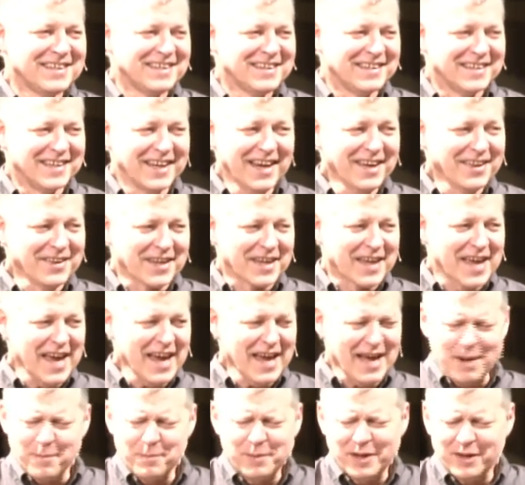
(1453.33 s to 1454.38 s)
Yeah, they
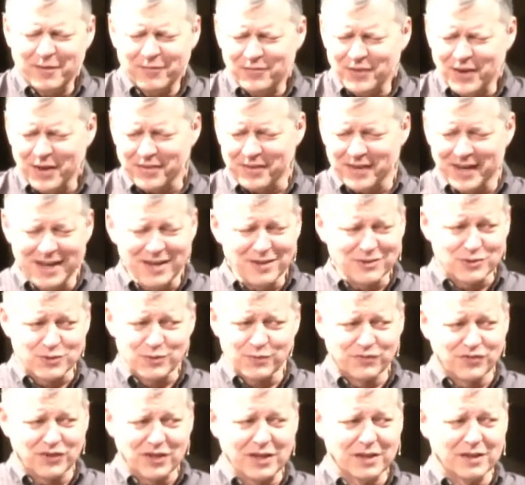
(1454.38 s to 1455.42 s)
can. I mean, if nothing else,
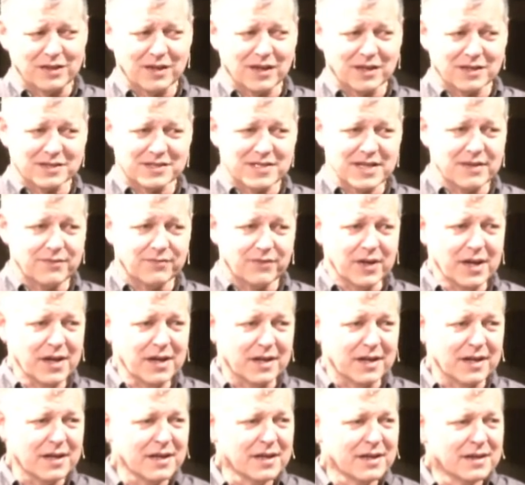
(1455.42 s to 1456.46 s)
you've seen it on
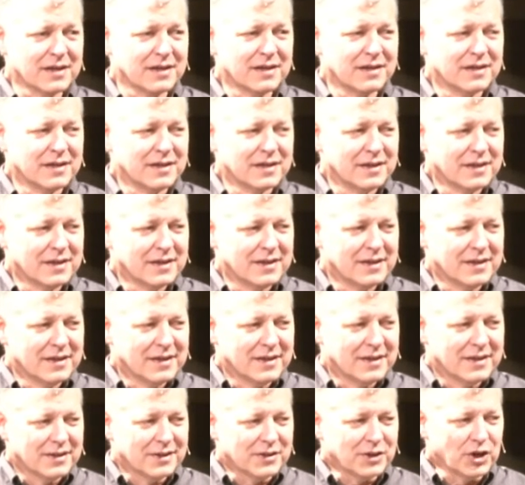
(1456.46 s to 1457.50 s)
TV
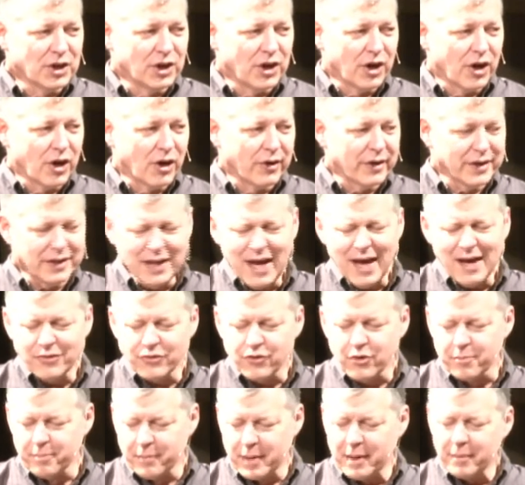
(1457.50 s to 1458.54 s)
you know, and yeah,
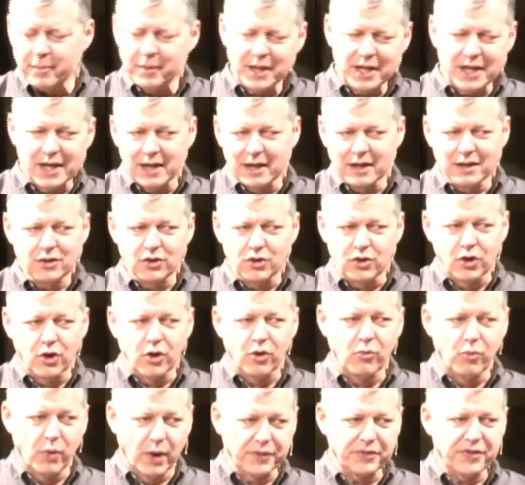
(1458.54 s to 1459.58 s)
they're mimicking, you know,
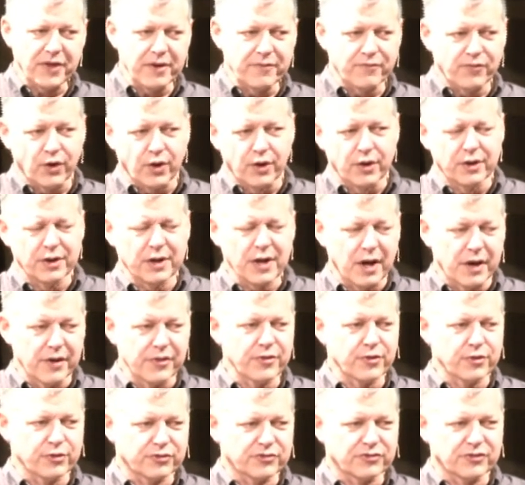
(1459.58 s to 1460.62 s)
what they've heard
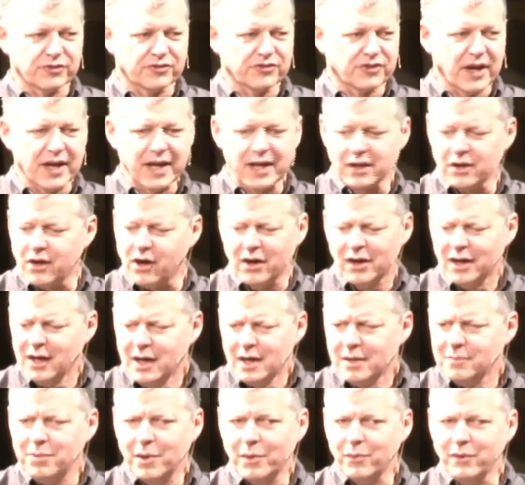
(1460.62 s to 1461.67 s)
others to say and all.
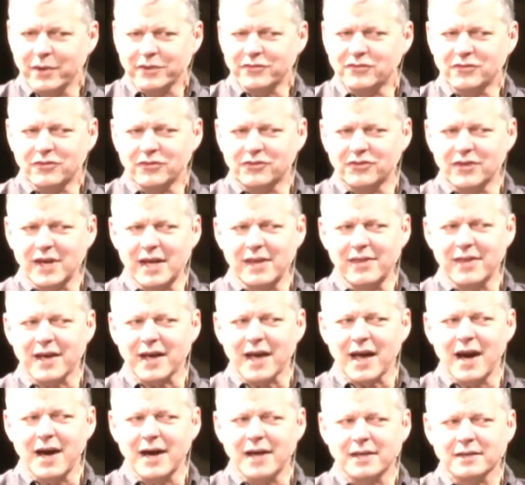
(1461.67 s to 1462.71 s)
But what's to say that
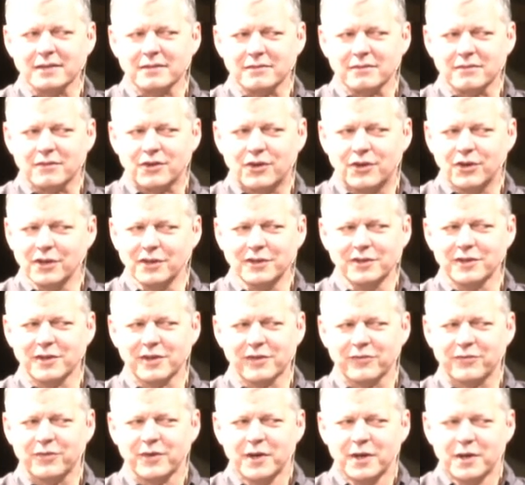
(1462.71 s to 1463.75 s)
God couldn't
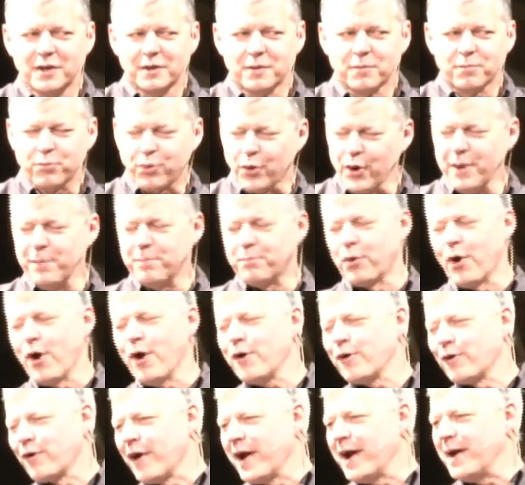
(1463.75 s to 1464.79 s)
have pre
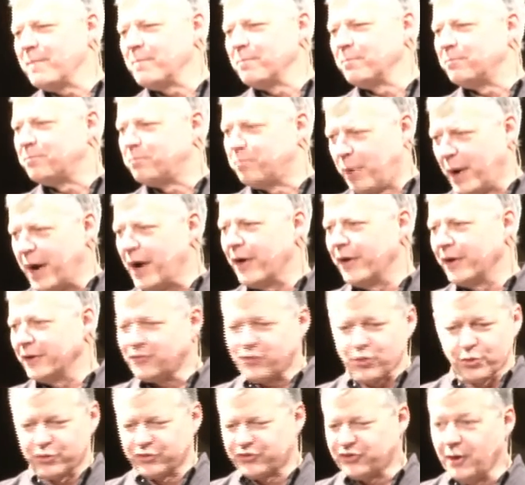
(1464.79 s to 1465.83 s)
programmed parrots
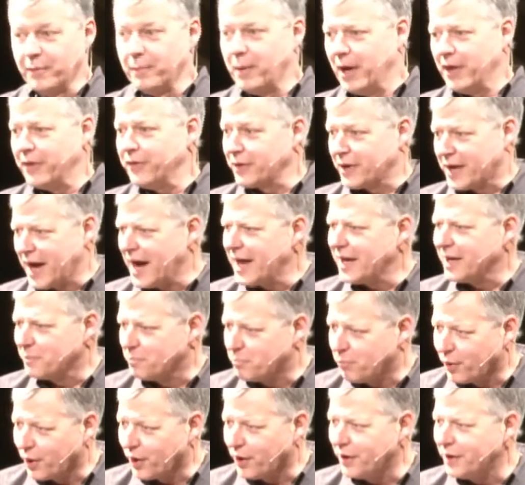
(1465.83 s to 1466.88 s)
or some other kind of
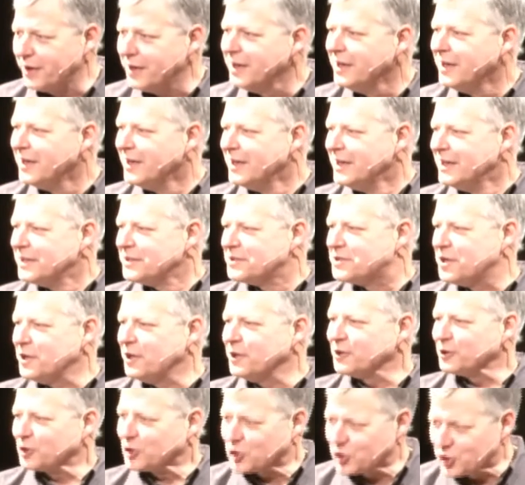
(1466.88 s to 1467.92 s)
bird to
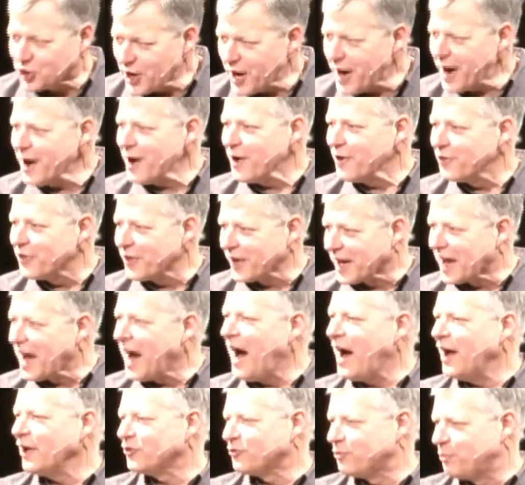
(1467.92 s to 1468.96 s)
share the
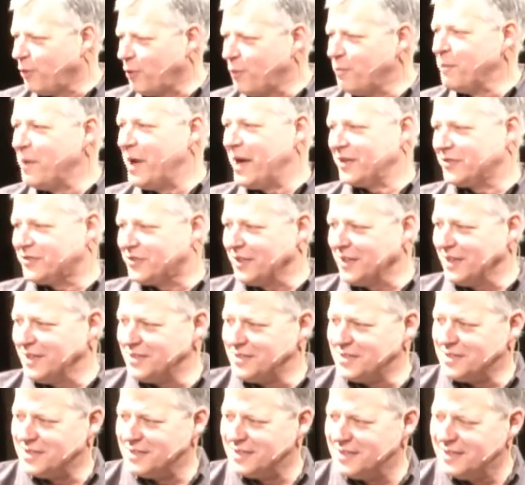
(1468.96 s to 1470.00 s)
gospel
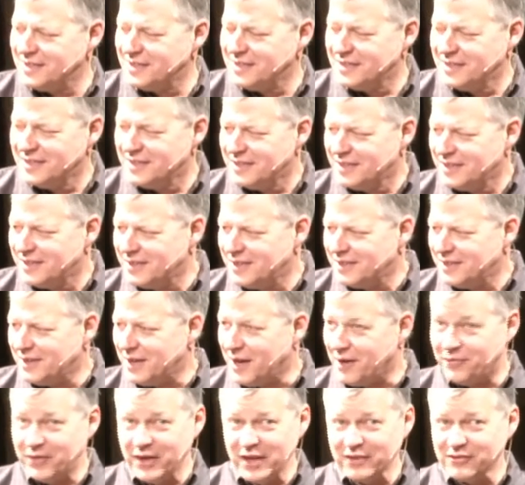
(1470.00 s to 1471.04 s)
message
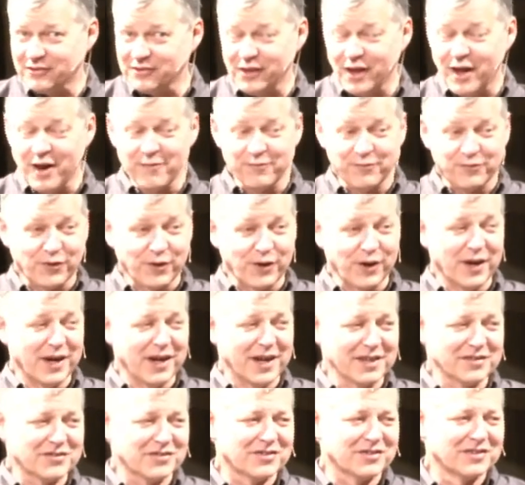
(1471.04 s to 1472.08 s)
of his love for
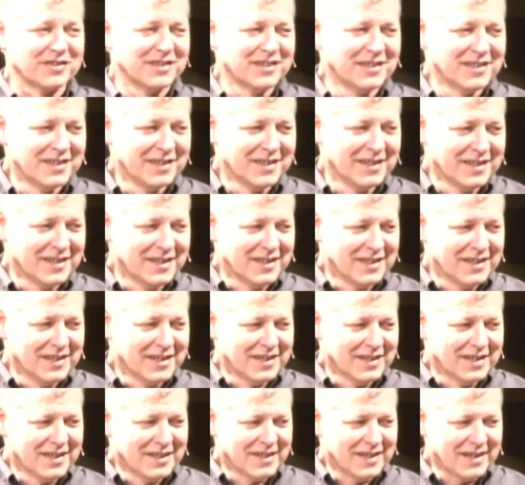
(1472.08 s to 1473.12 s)
us
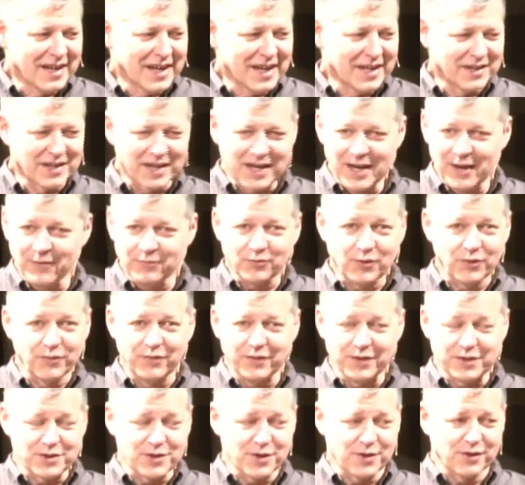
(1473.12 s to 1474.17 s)
and the gift of
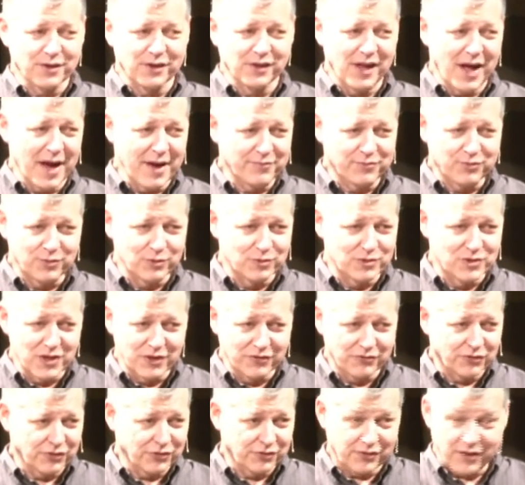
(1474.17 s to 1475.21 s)
eternal life through
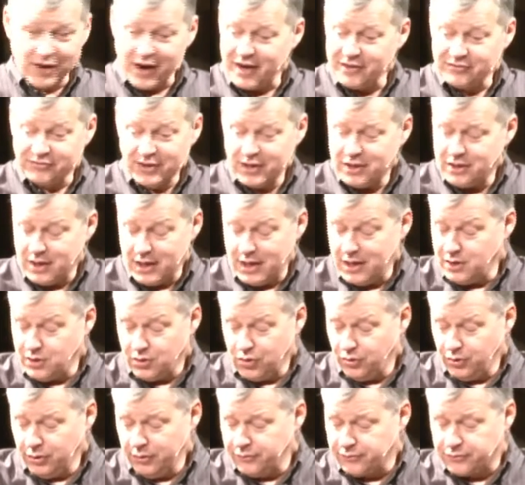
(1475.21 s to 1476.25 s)
Jesus Christ? He, he
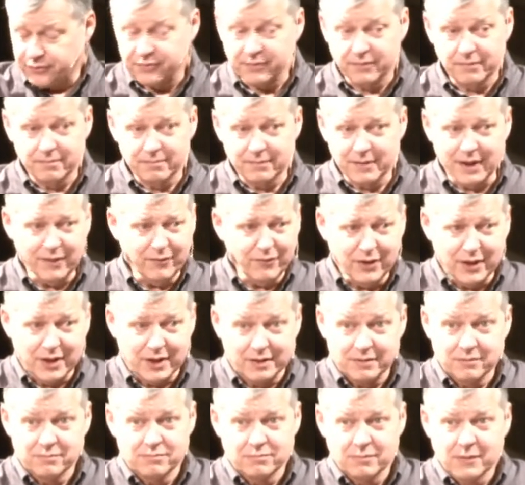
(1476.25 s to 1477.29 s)
could have given it
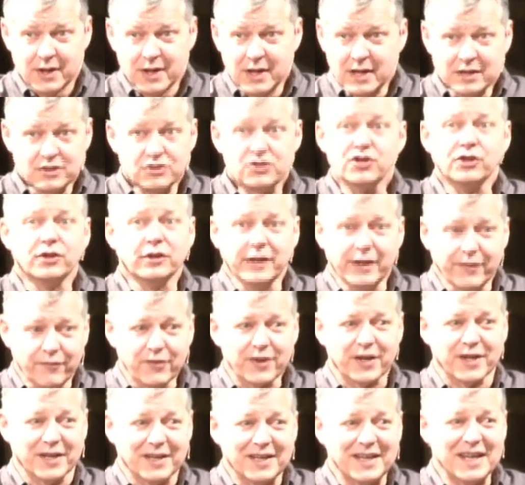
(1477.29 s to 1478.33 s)
and delivered
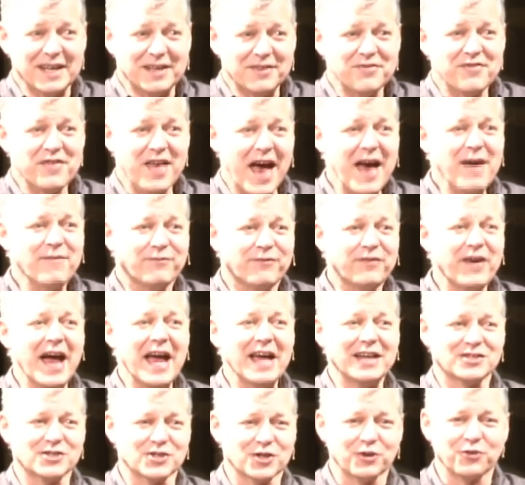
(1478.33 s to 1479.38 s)
it in that
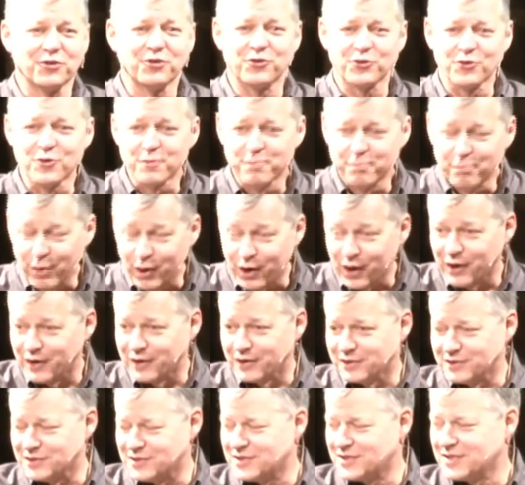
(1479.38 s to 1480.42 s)
fashion through
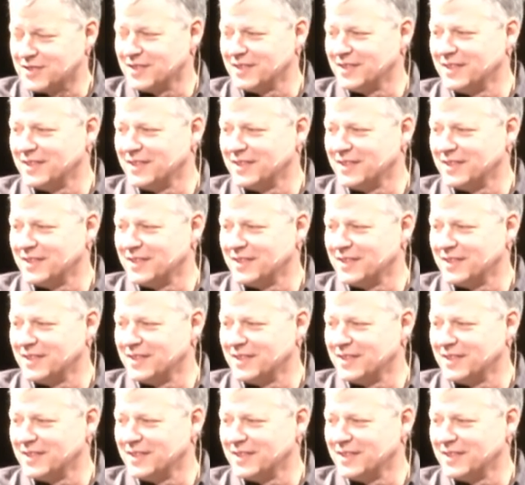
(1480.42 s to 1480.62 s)
birds,